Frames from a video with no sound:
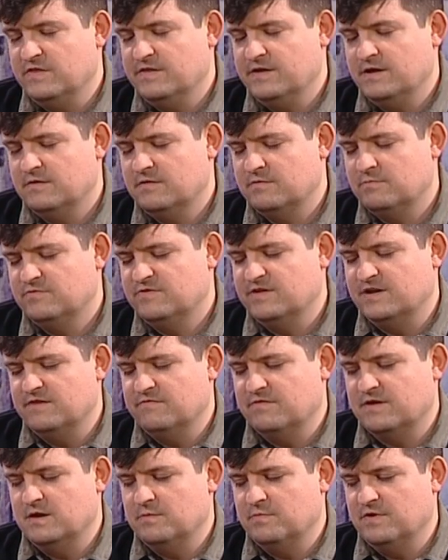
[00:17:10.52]
one thing
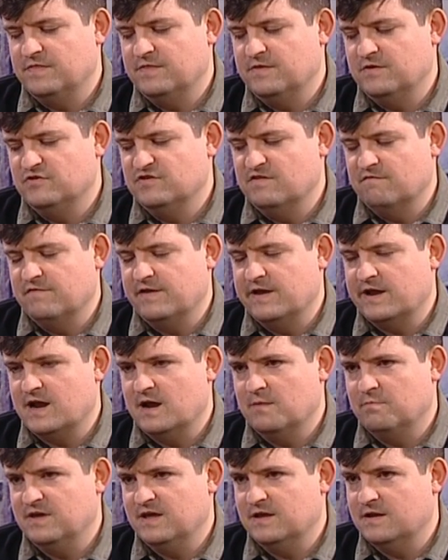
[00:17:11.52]
significant about the Sinn Féin
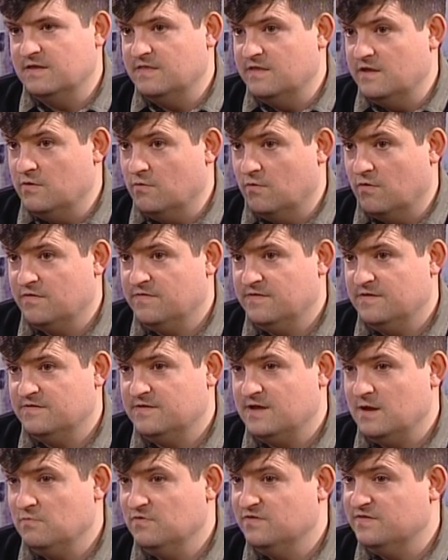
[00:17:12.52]
campaign in the north this
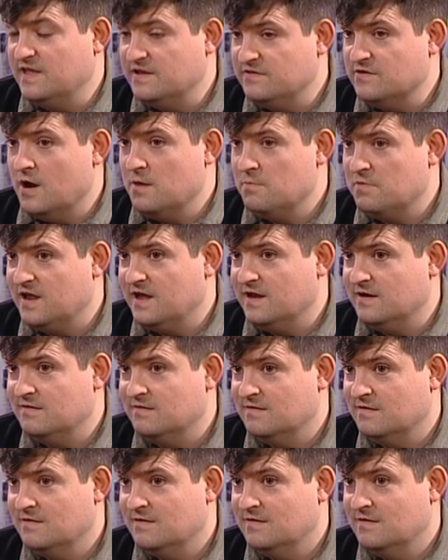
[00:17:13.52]
time was they downplayed
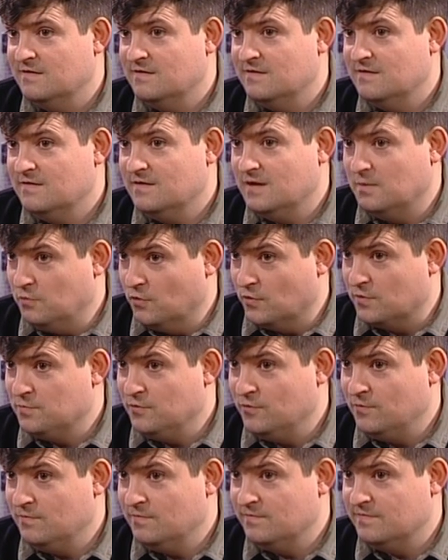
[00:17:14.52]
a border
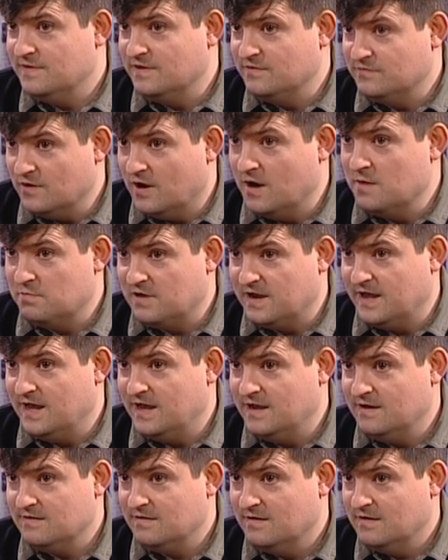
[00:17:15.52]
poll. They
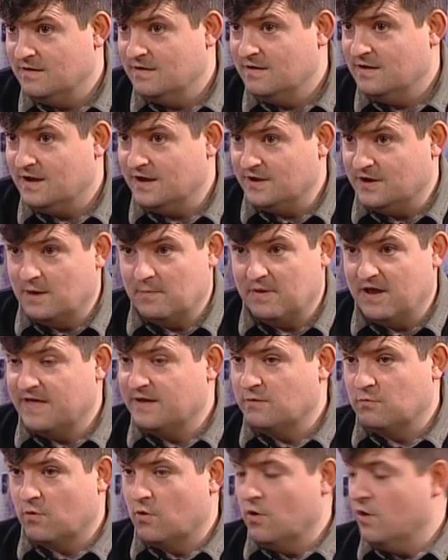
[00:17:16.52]
downplayed, you know, I mean, I
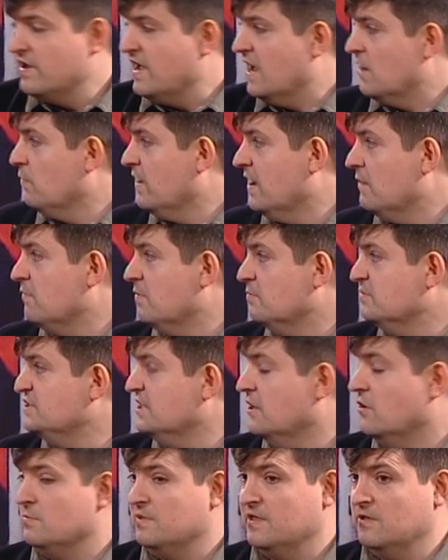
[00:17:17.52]
think we're all kind of waiting when
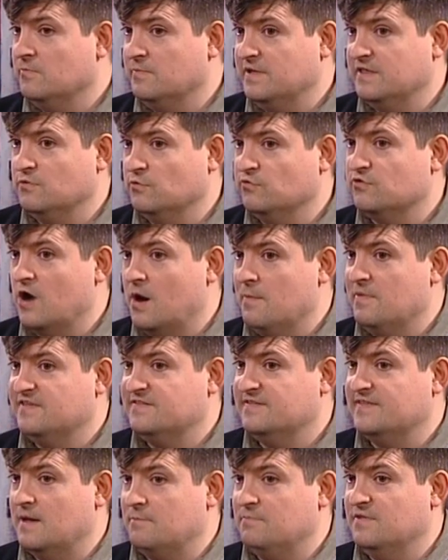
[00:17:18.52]
Michelle O'Neill made those
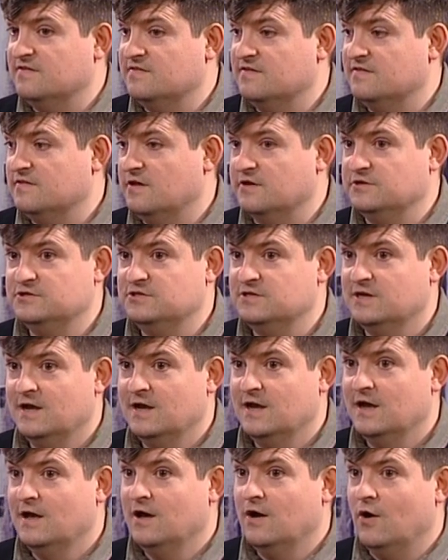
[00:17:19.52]
comments at that business lunch.
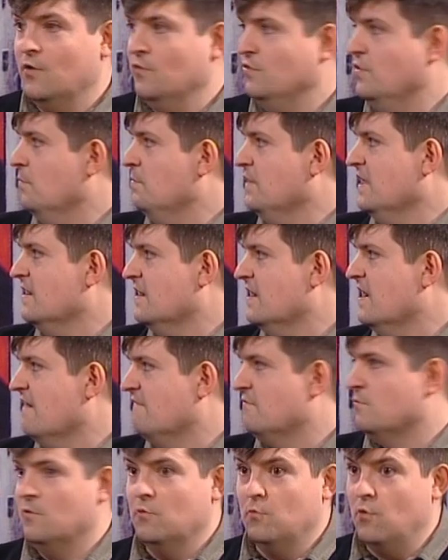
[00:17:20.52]
Oh, there'll be an
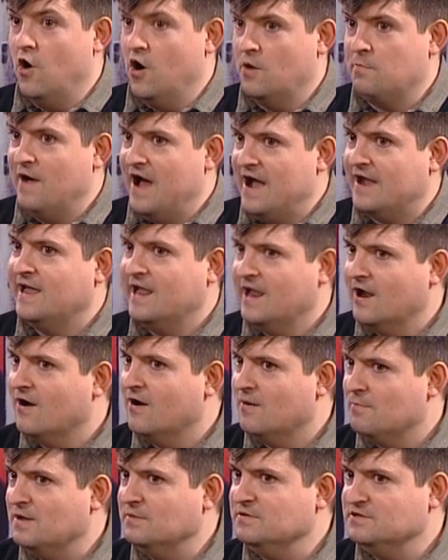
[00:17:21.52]
inevitable walk back
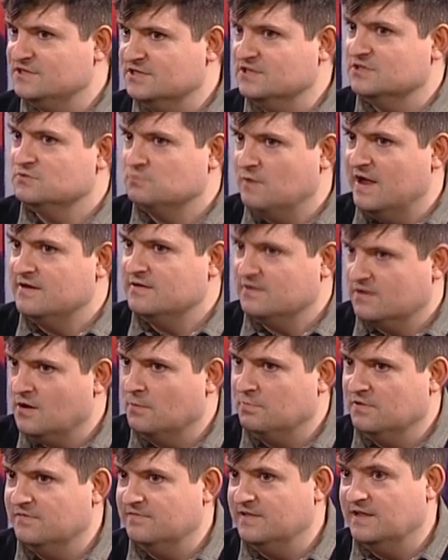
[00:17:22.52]
here. Maybe she just went a
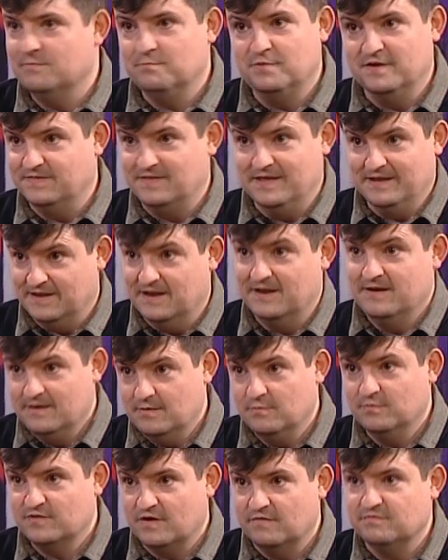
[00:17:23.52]
couple of late, but they
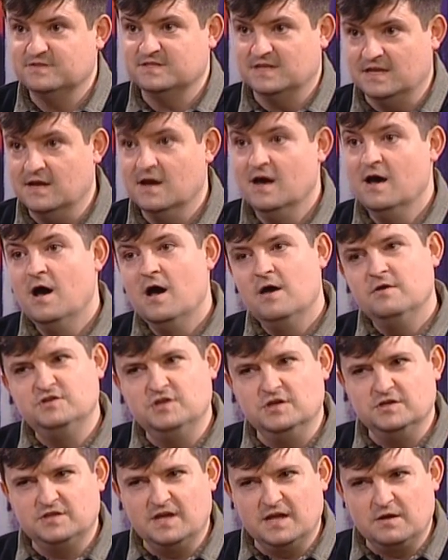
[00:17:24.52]
didn't. It was obviously,
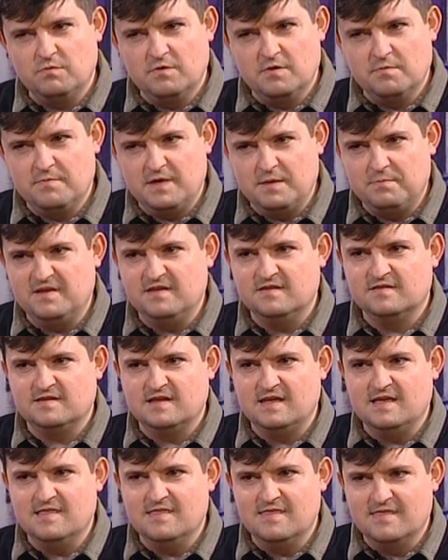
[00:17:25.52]
do you think we'll maybe
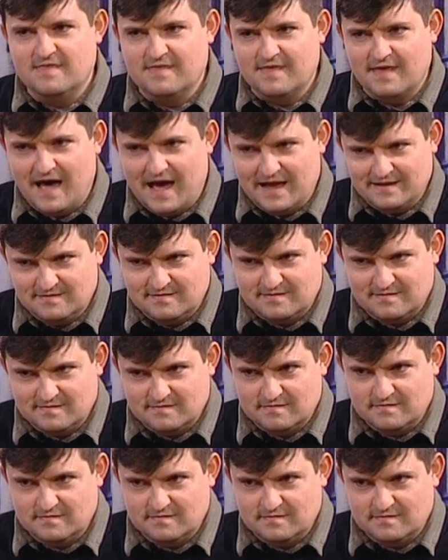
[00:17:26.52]
see that?